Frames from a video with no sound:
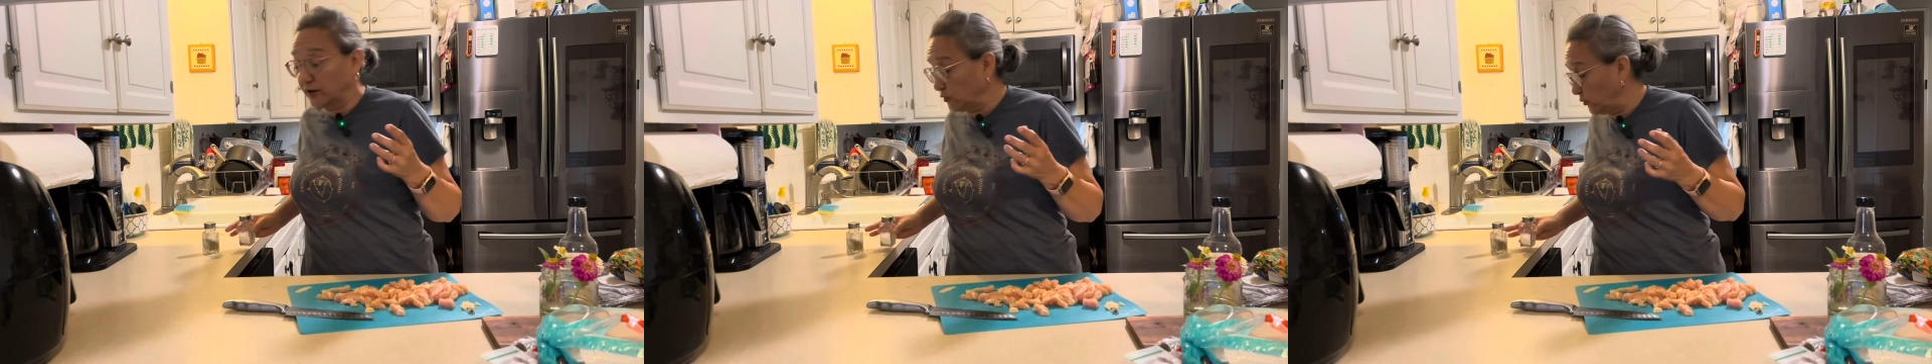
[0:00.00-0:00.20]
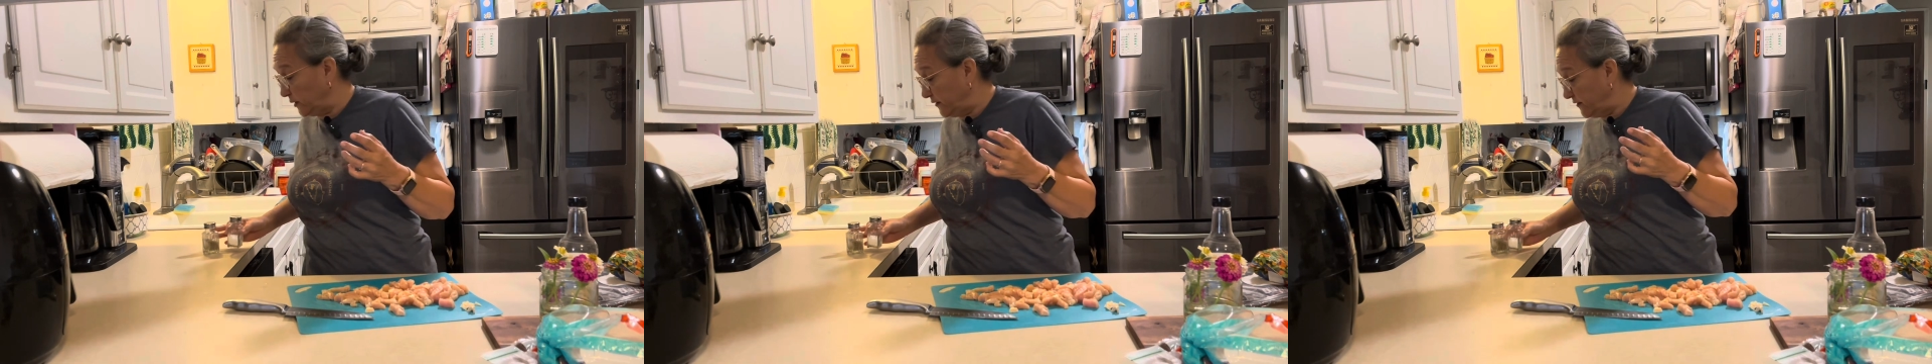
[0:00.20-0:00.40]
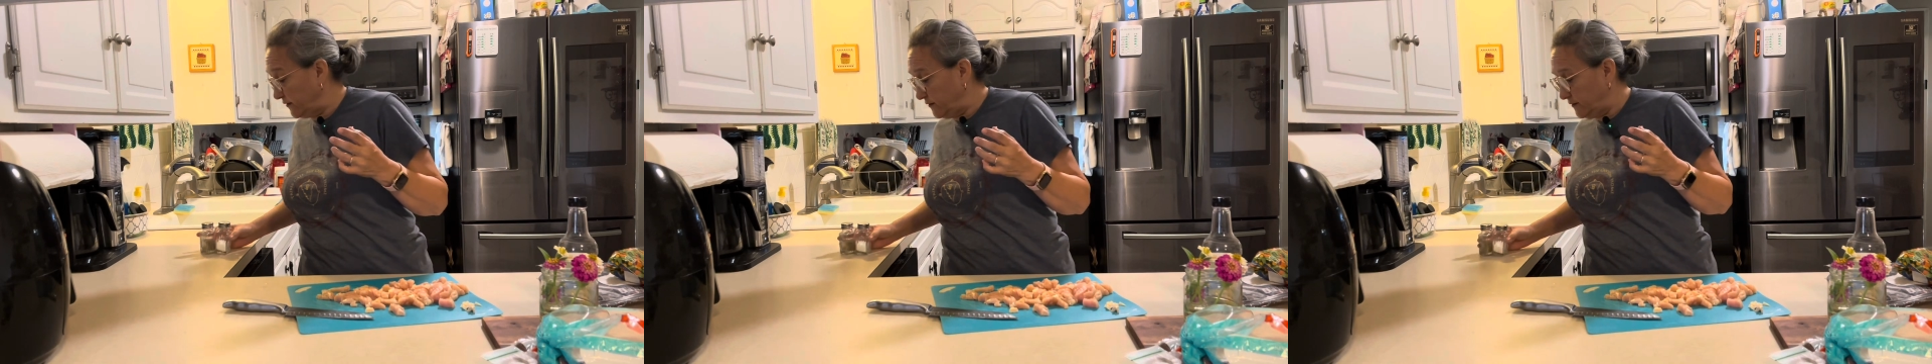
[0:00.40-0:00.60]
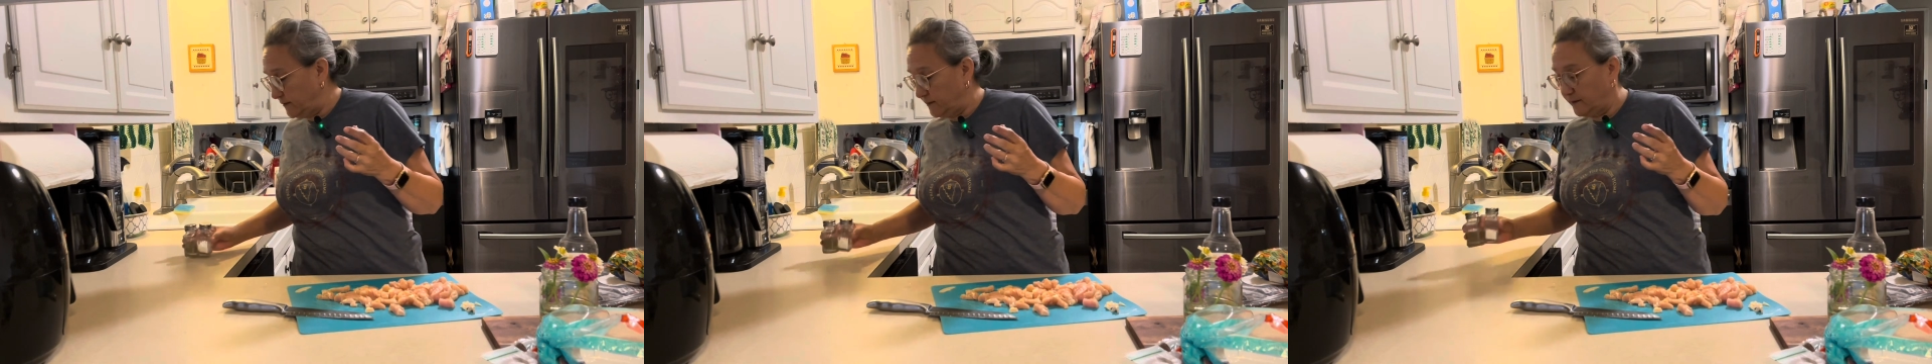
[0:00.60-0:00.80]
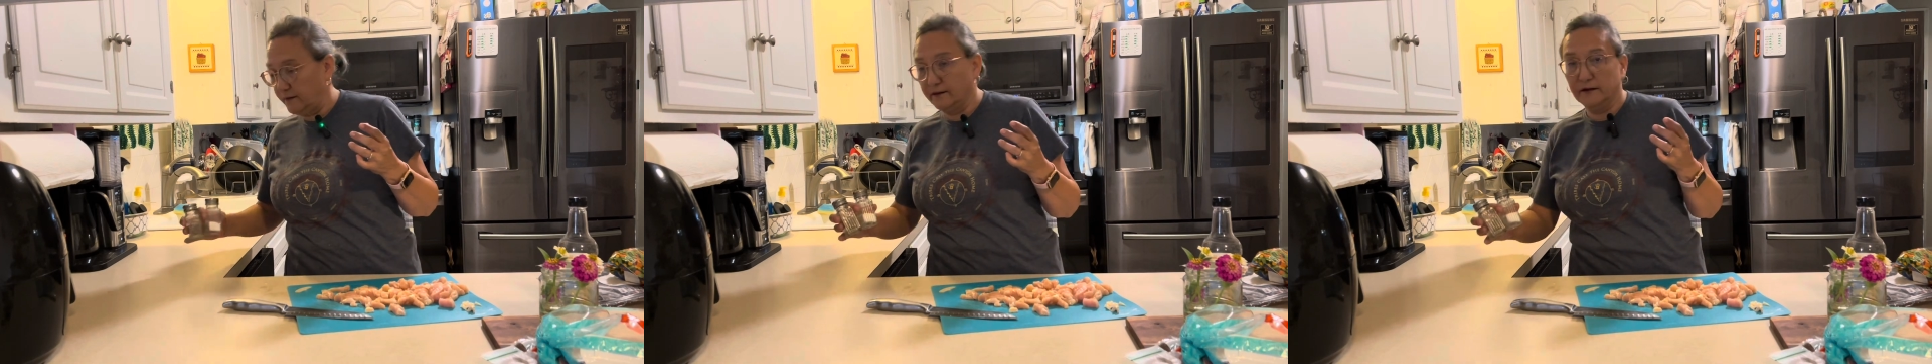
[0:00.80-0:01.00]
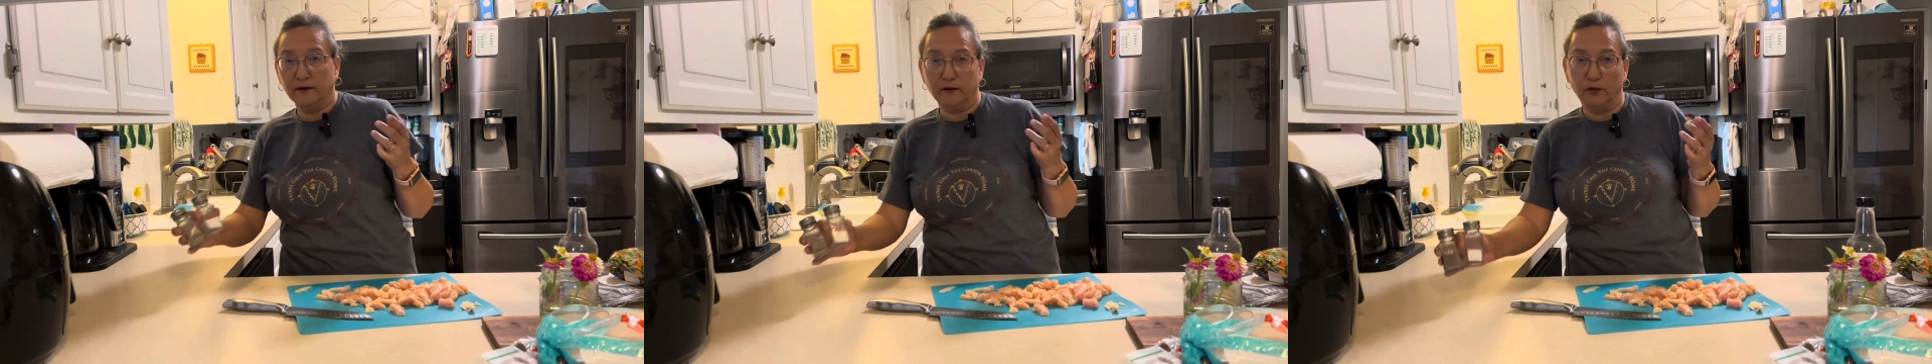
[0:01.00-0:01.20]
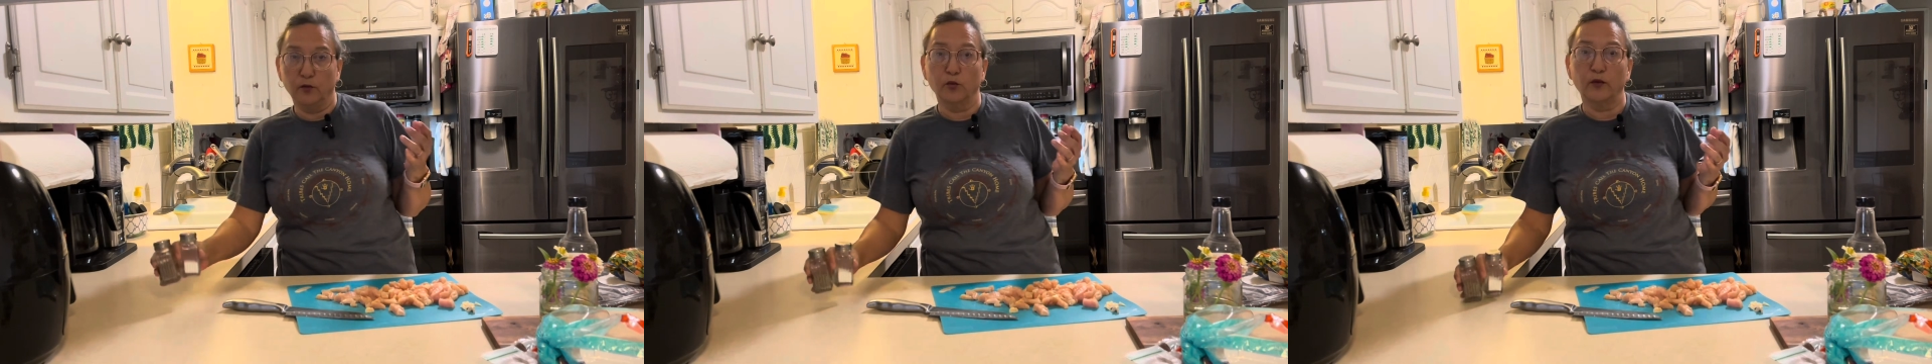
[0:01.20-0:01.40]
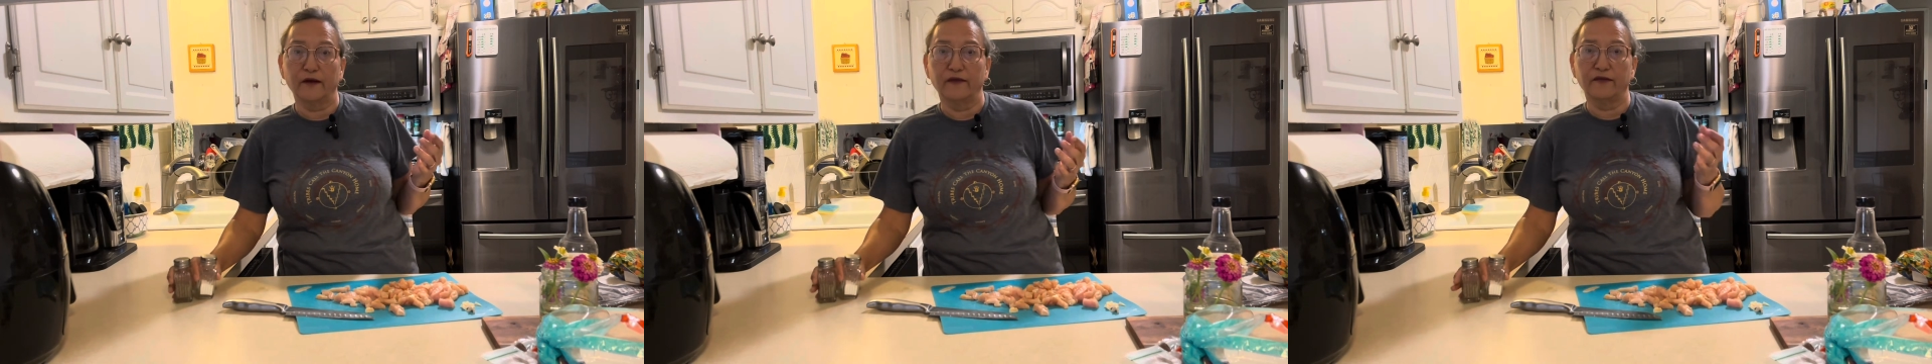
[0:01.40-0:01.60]
with
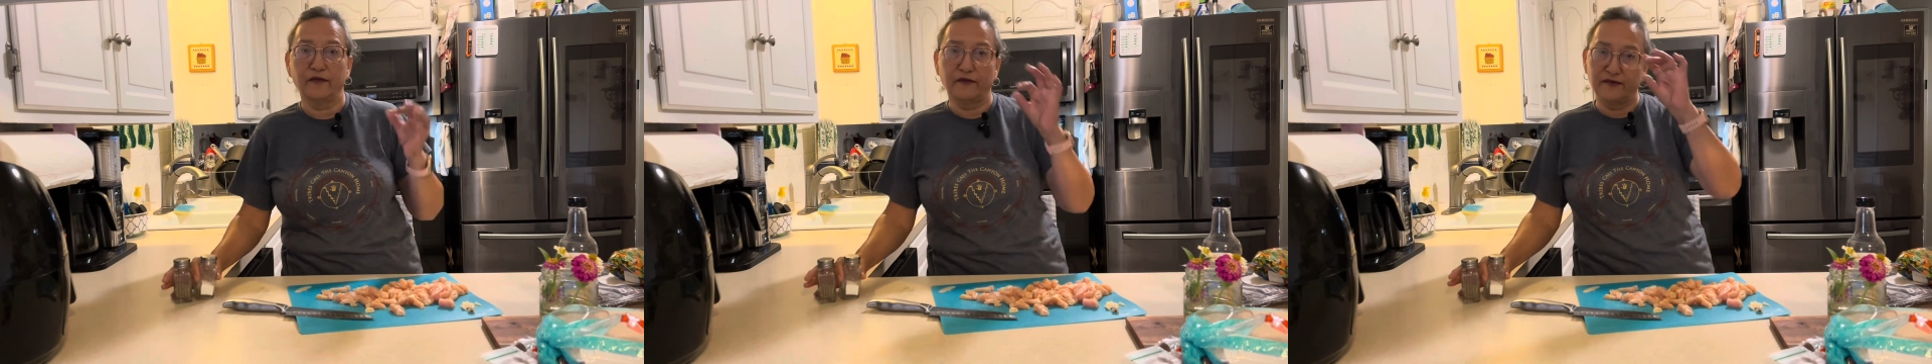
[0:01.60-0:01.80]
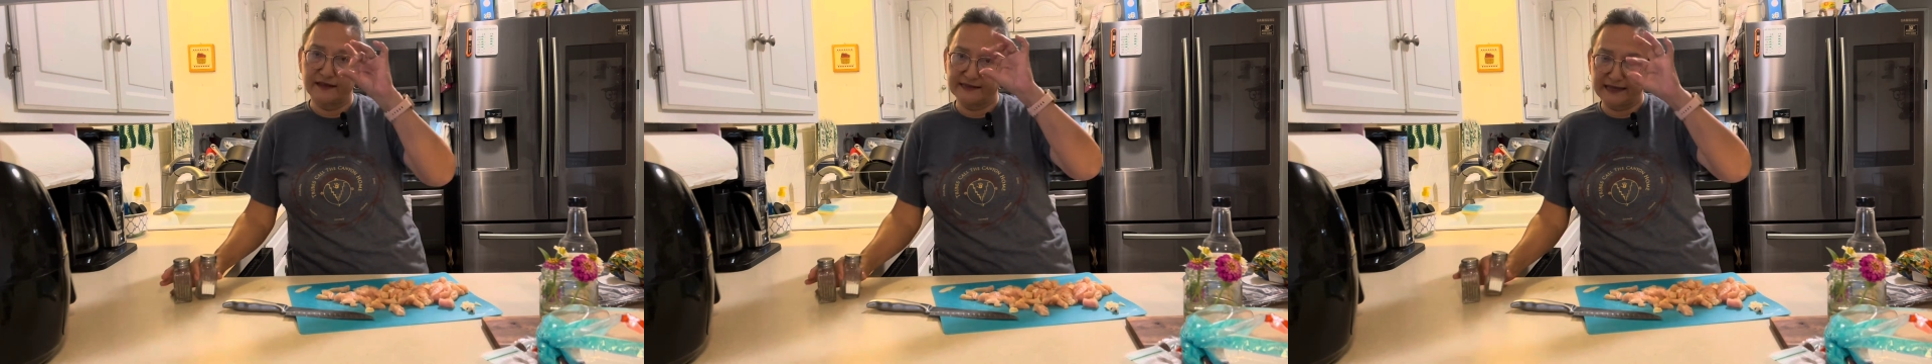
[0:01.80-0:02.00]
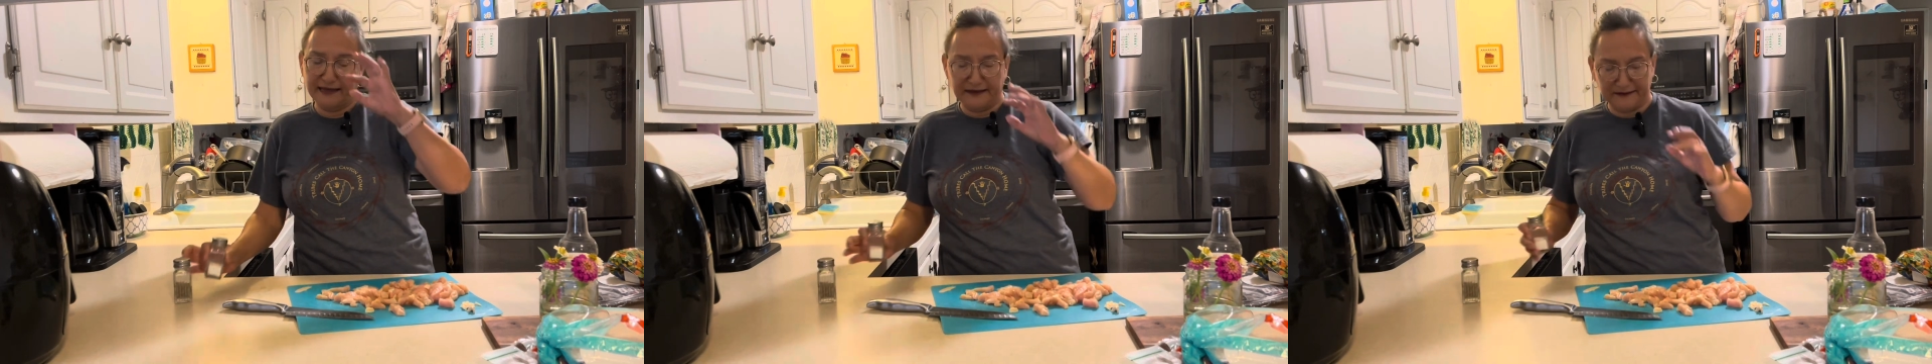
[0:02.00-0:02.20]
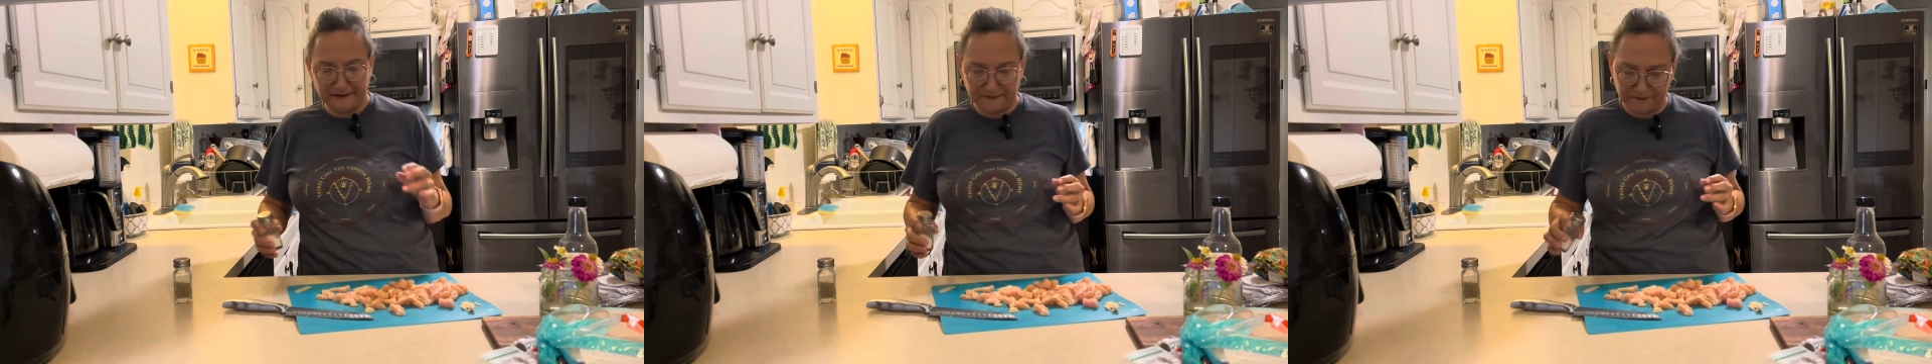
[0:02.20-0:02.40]
this hand.